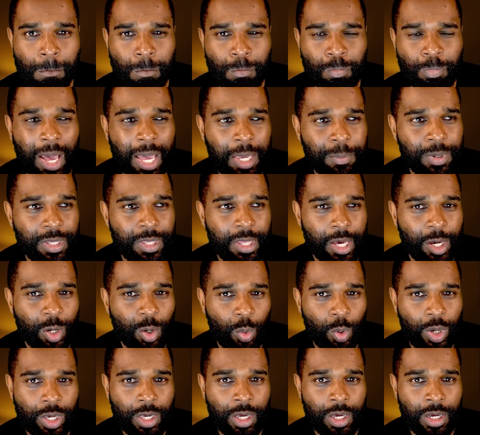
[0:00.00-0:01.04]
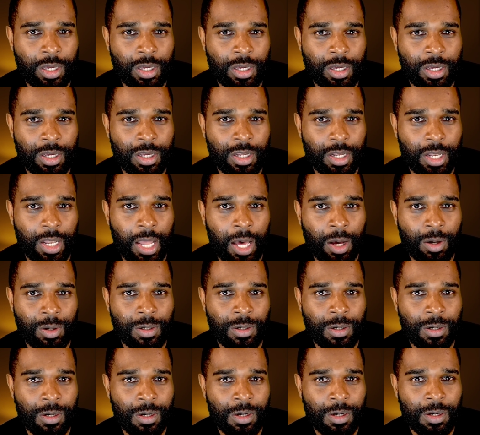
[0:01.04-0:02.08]
Maybe they're quicker now.
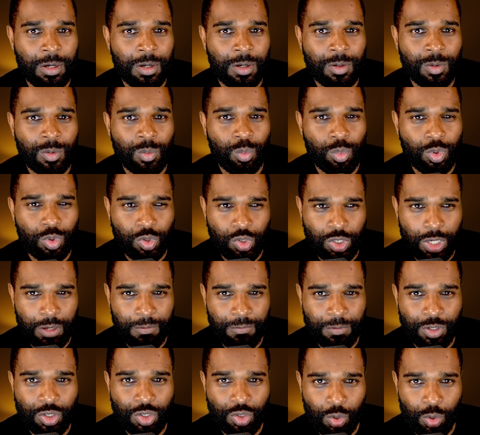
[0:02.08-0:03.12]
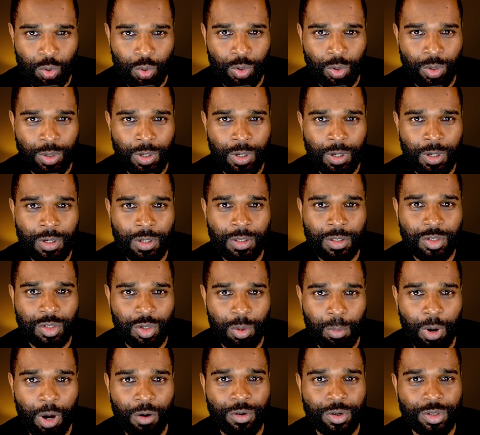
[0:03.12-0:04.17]
We'll see for sure
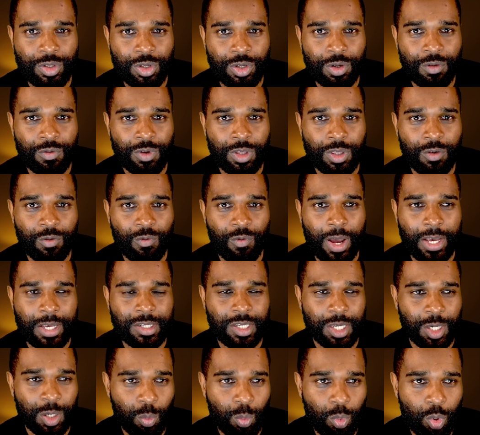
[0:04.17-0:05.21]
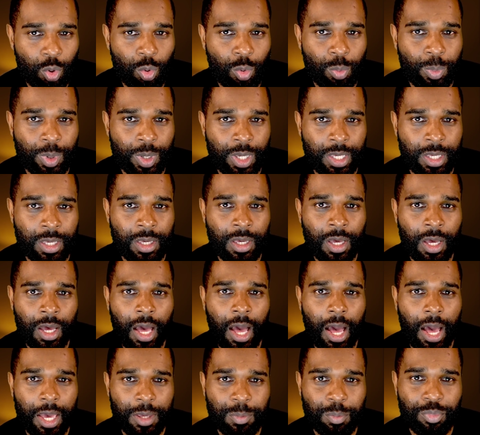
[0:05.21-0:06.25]
tomorrow during the race. It will be
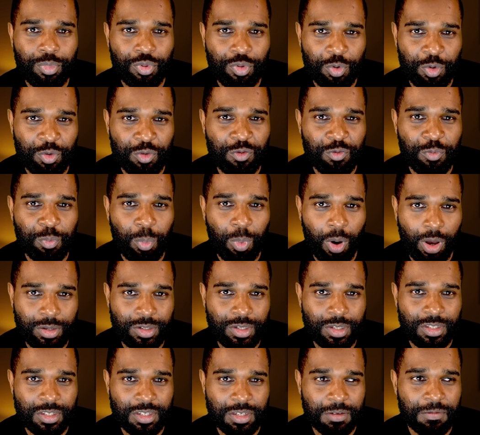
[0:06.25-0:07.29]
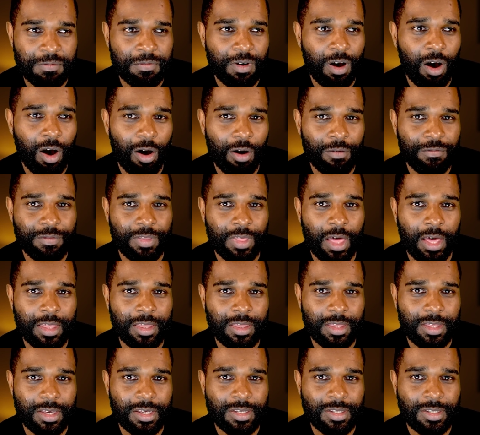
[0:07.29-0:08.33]
a proof positive of that
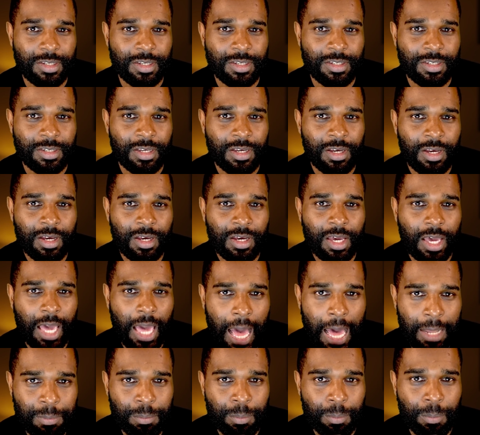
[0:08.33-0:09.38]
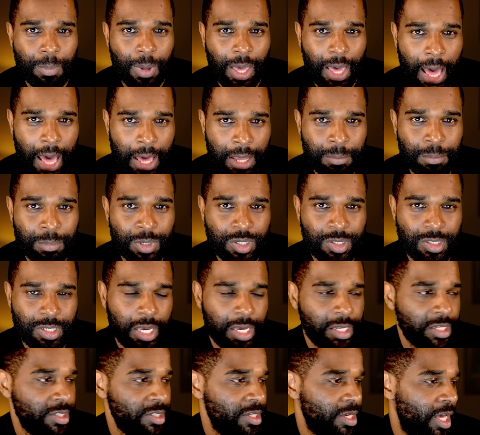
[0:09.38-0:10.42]
thesis. Can
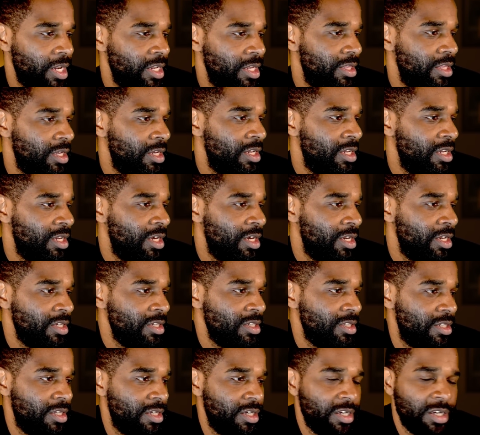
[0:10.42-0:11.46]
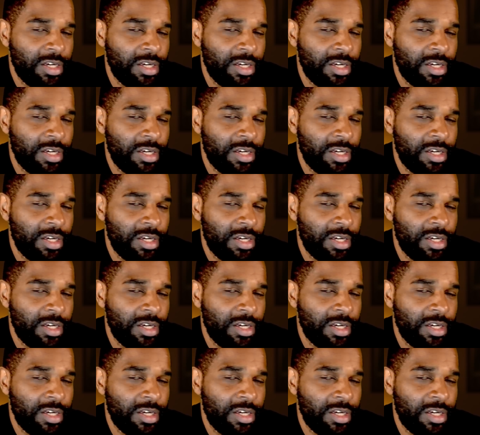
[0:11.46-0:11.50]
Mercedes get it done in earnest?